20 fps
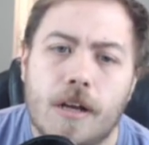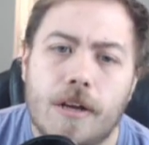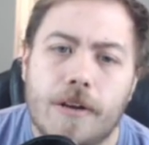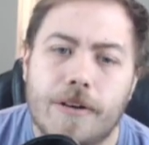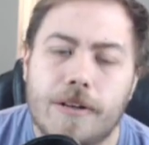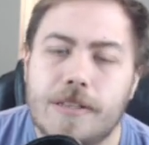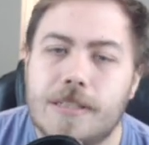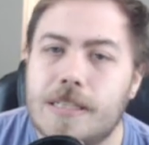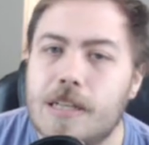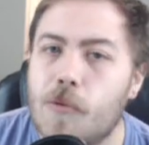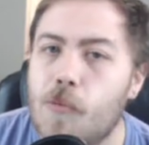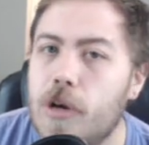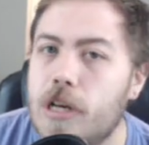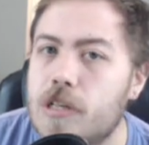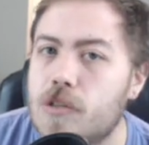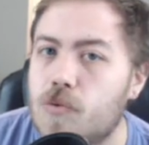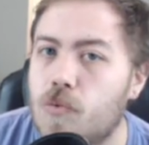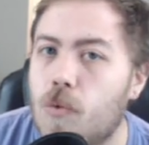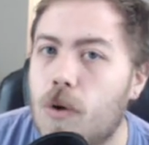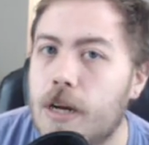Instead, we
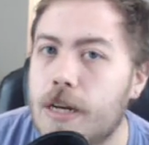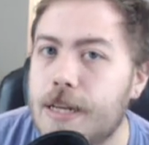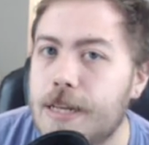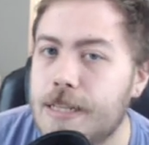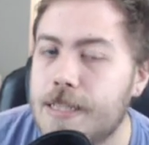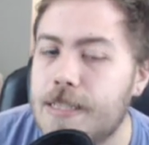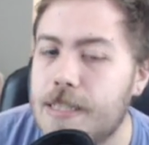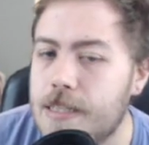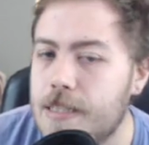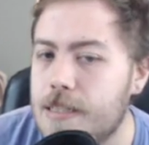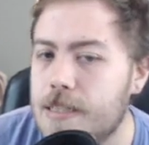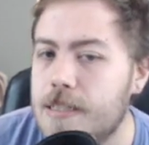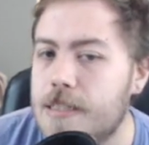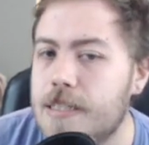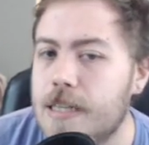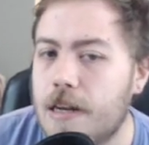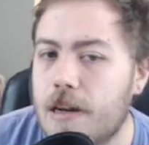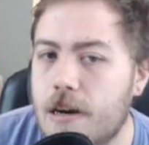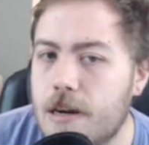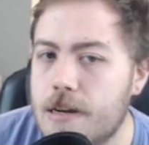just want
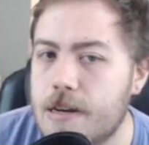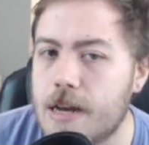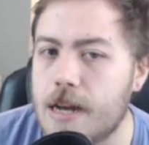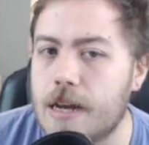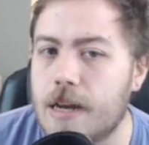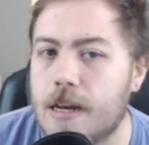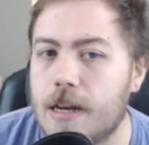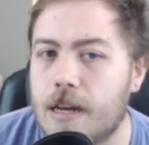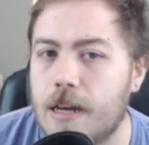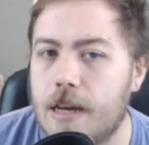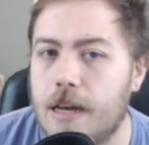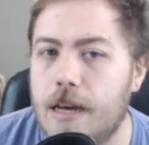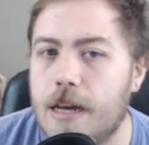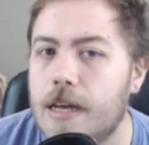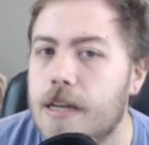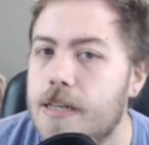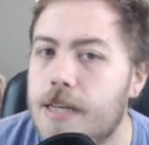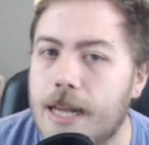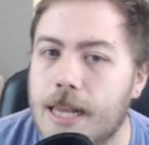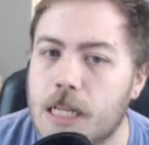consistency in our deck,
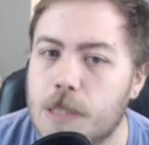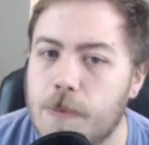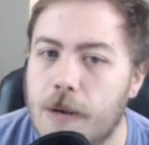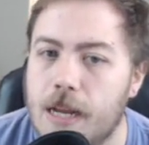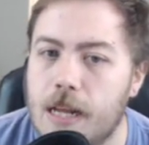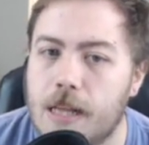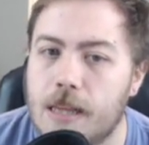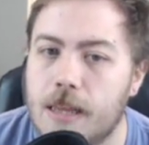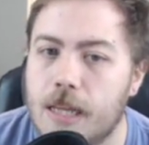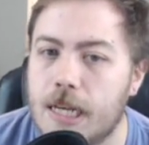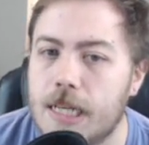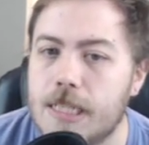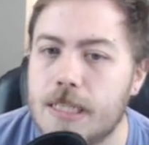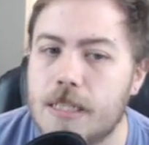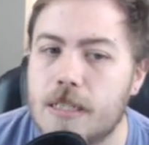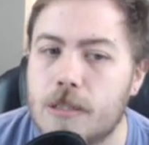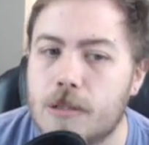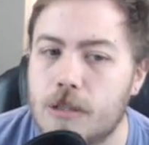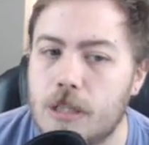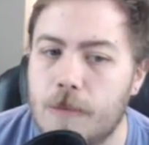and Talismanic Lens
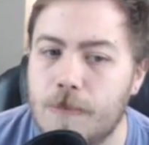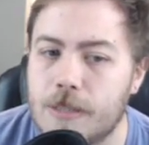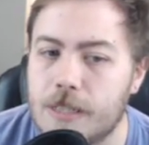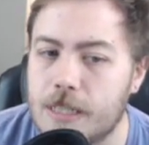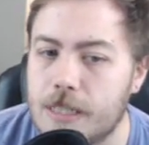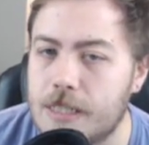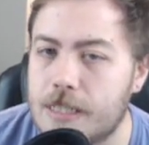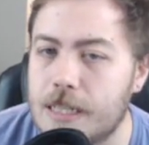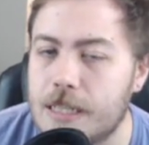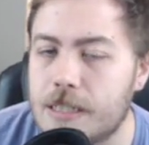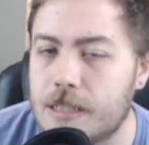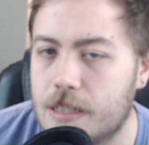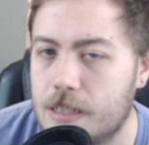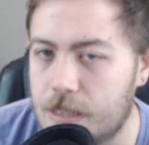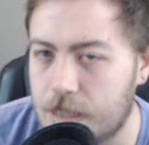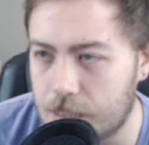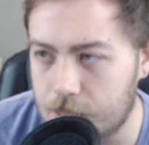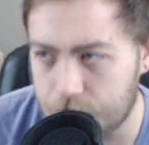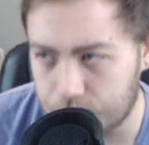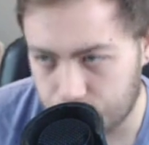screams
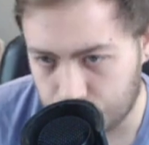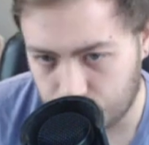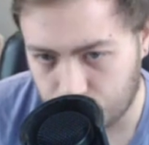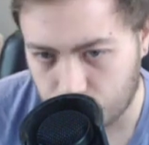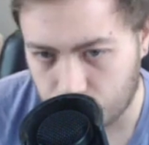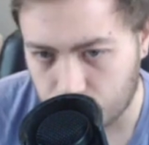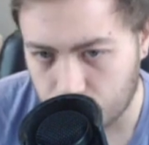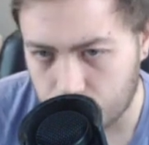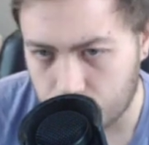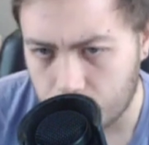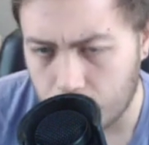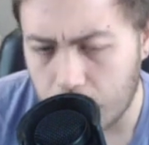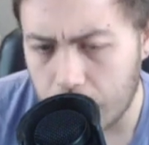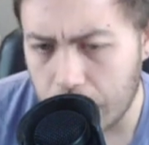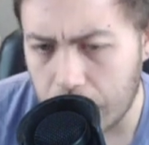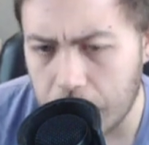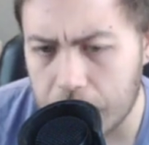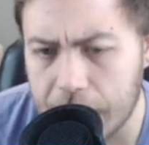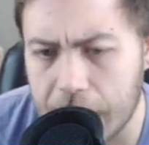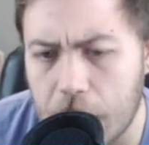consistency.
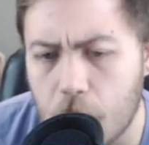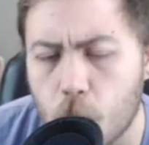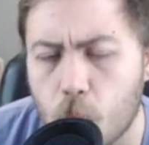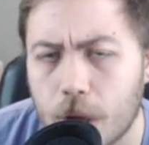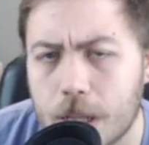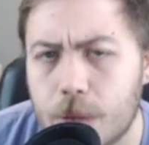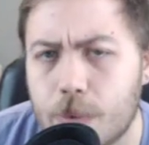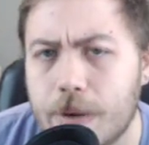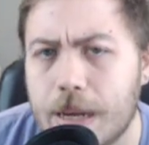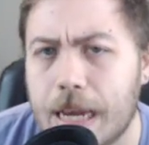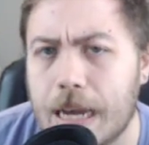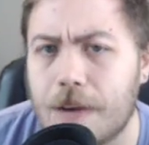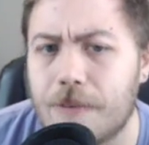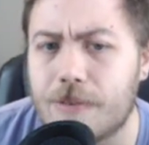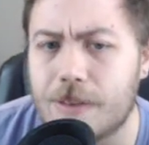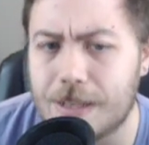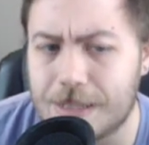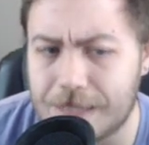Now, what do we have for the